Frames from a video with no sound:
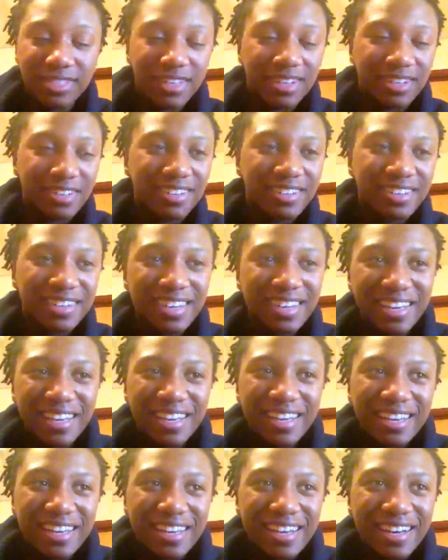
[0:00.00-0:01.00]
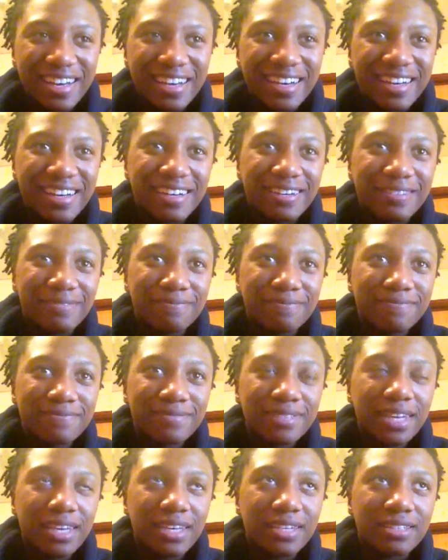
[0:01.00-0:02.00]
so um,
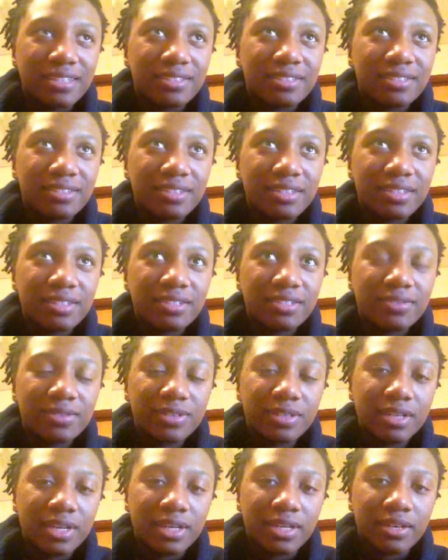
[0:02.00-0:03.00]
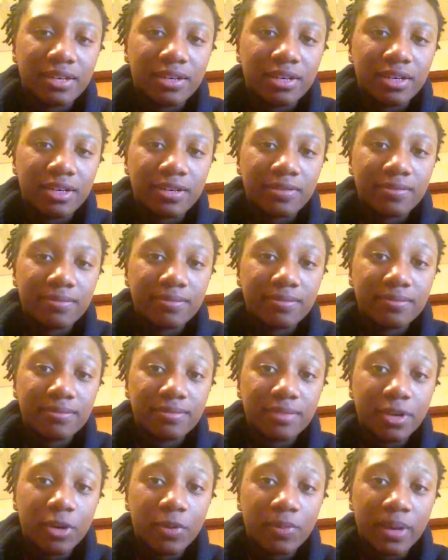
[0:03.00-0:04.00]
yeah, it's really not that hard.
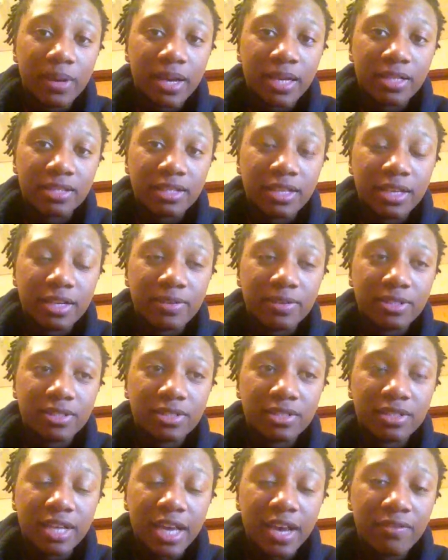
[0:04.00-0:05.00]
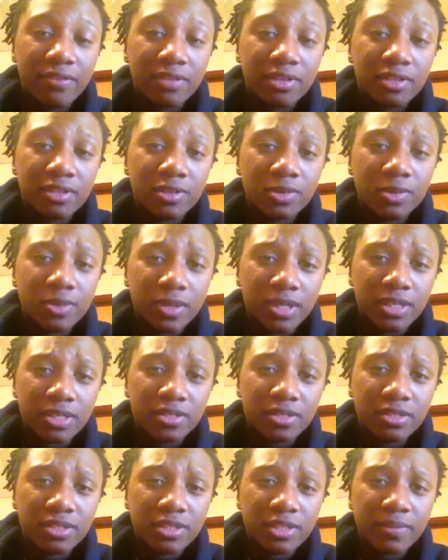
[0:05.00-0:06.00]
I hope I answered that question. I have another two
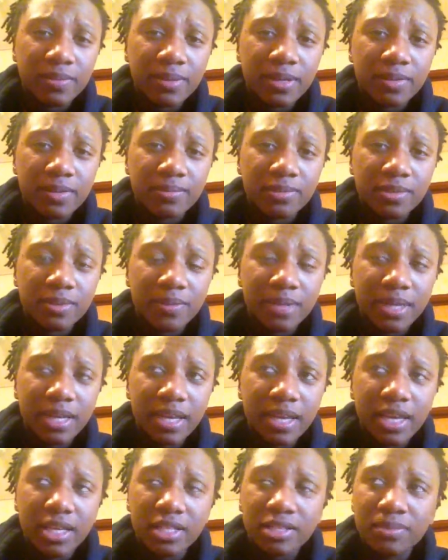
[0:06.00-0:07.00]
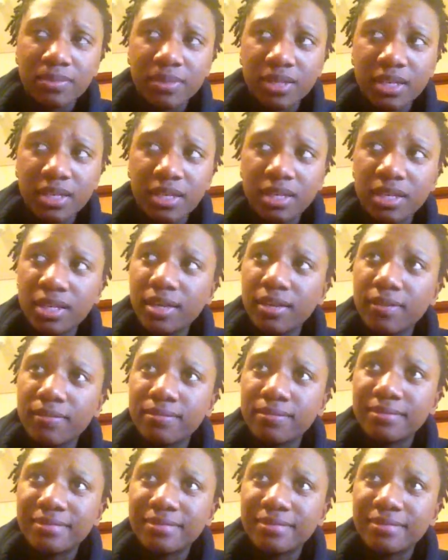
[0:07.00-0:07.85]
questions coming up. Somebody asked me